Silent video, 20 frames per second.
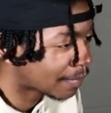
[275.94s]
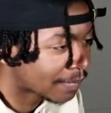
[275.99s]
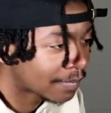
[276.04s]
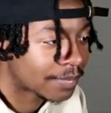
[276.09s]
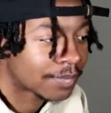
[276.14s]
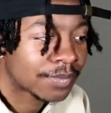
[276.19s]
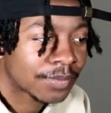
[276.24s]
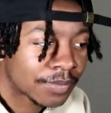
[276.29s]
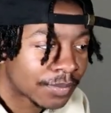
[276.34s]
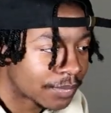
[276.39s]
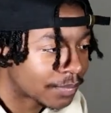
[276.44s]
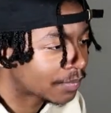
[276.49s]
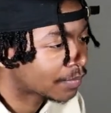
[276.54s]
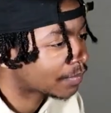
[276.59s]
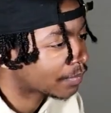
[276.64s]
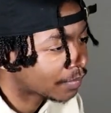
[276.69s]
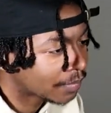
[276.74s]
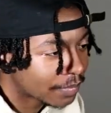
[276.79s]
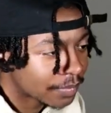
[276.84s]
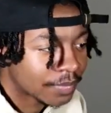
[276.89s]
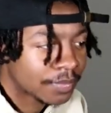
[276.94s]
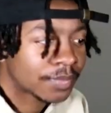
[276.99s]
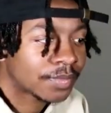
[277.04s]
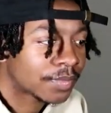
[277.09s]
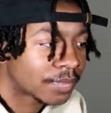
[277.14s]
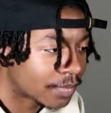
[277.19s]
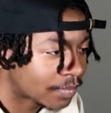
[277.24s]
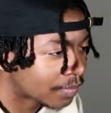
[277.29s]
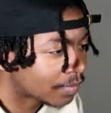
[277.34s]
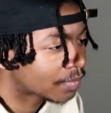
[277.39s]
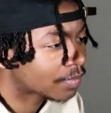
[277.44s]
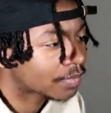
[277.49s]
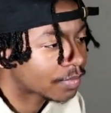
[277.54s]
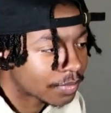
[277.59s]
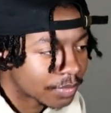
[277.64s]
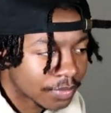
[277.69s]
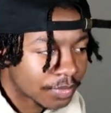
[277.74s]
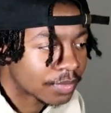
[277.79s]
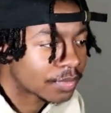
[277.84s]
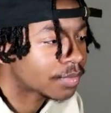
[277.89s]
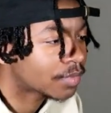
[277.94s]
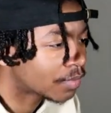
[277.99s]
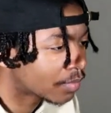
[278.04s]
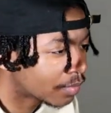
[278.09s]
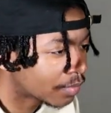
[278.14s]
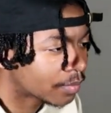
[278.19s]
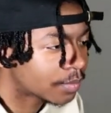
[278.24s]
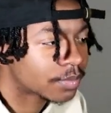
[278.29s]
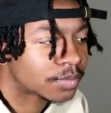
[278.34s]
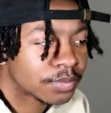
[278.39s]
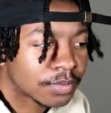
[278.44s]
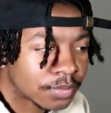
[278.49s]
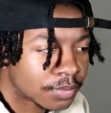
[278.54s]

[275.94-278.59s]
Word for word: gang for the way you hang. So how the hell on the